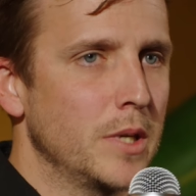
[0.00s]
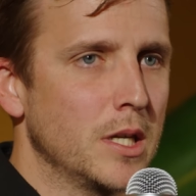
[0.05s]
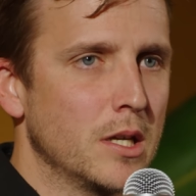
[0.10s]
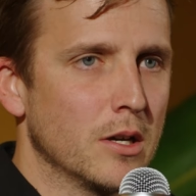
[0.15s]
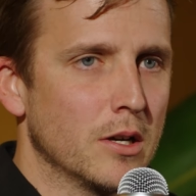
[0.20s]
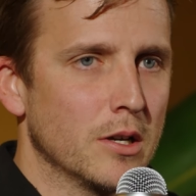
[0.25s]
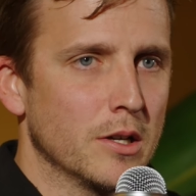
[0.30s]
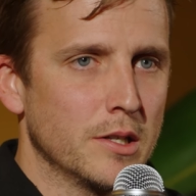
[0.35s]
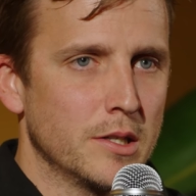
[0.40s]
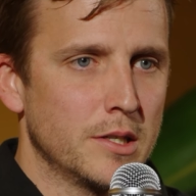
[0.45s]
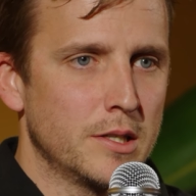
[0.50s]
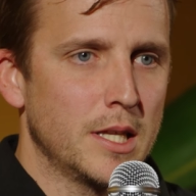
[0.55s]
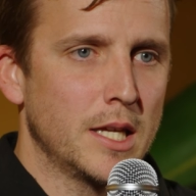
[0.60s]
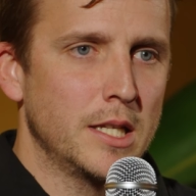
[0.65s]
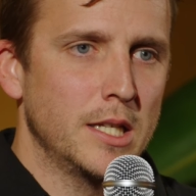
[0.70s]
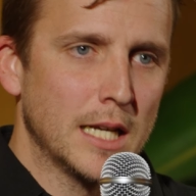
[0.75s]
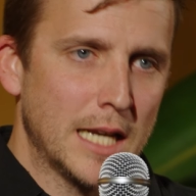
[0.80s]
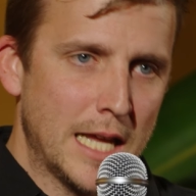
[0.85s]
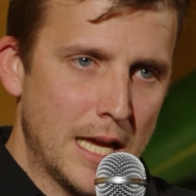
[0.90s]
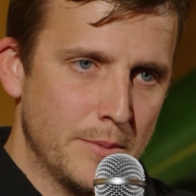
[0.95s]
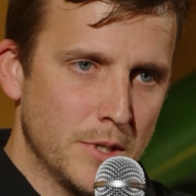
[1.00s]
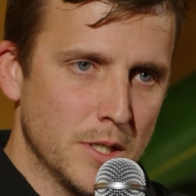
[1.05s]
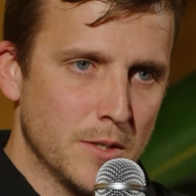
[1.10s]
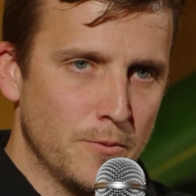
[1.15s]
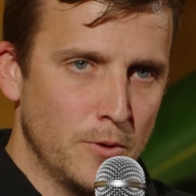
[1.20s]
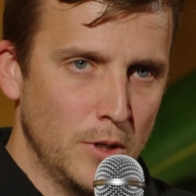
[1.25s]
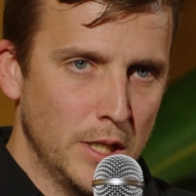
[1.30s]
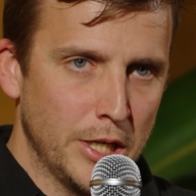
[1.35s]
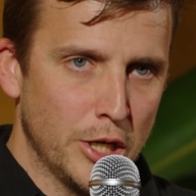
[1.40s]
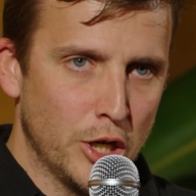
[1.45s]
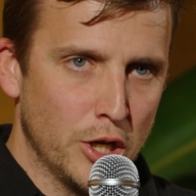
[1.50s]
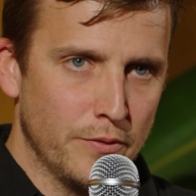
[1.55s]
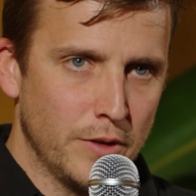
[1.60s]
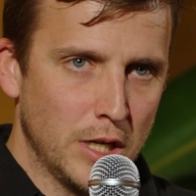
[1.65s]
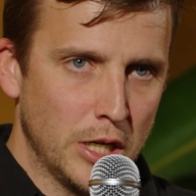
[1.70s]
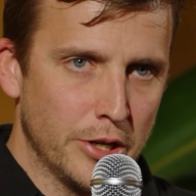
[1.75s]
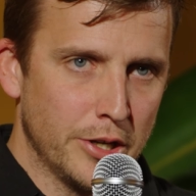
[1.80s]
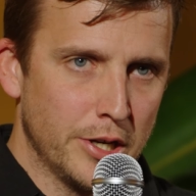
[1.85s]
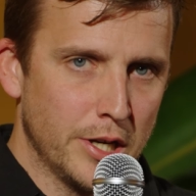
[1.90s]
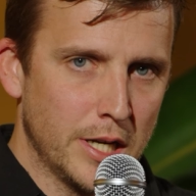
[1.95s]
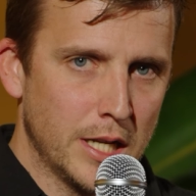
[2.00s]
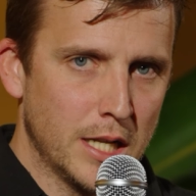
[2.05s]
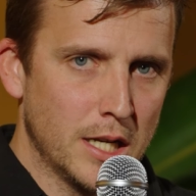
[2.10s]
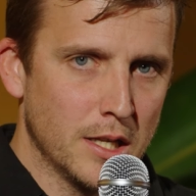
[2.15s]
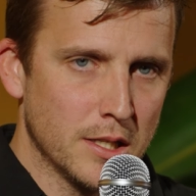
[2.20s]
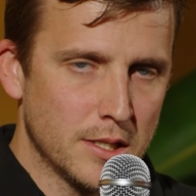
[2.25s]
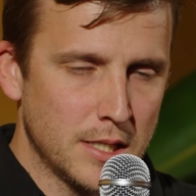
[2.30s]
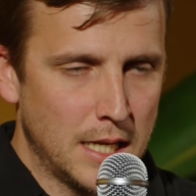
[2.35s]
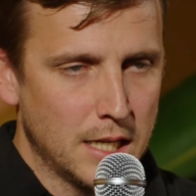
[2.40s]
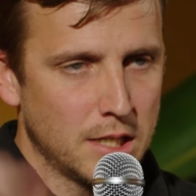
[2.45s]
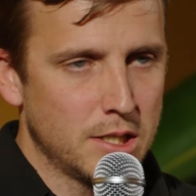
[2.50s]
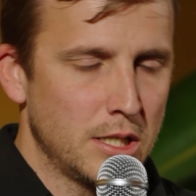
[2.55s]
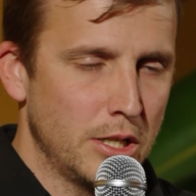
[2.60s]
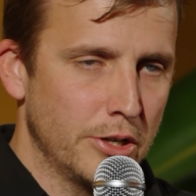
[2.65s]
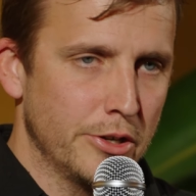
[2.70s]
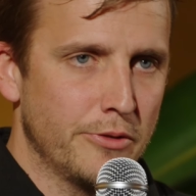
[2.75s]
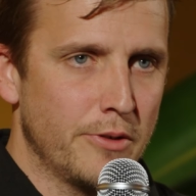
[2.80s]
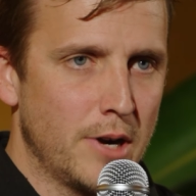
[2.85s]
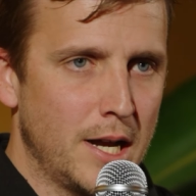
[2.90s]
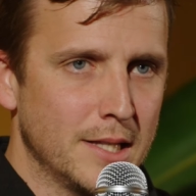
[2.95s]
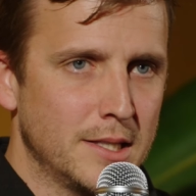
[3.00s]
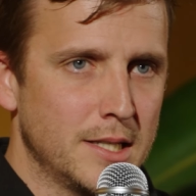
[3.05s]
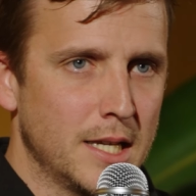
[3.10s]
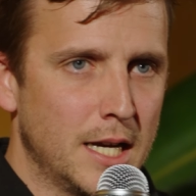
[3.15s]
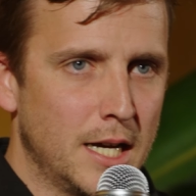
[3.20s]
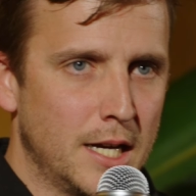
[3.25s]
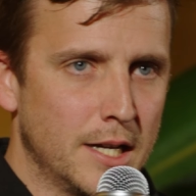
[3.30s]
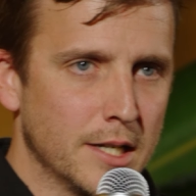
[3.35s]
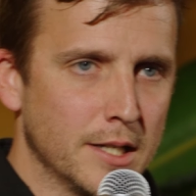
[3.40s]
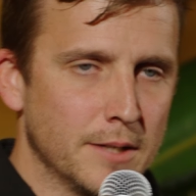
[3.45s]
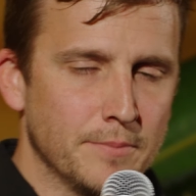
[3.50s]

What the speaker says: because then your Lambda's fully overloaded and it's like slowed right down.